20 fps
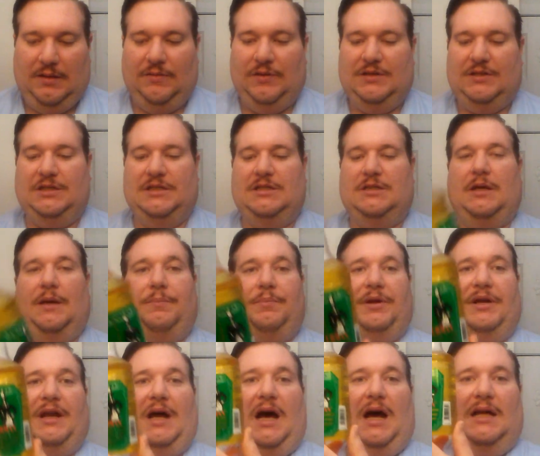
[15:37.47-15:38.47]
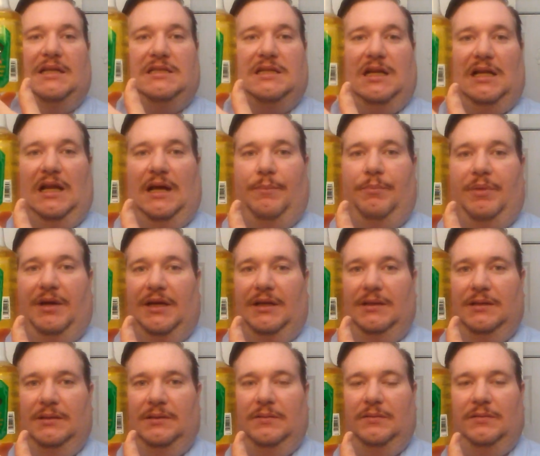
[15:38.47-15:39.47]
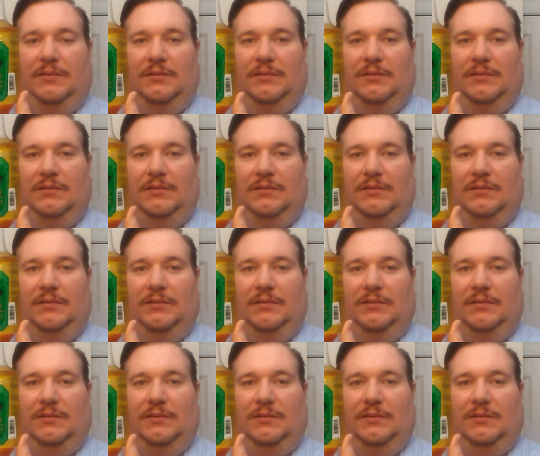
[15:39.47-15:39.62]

This is the Pinaud's Clubman.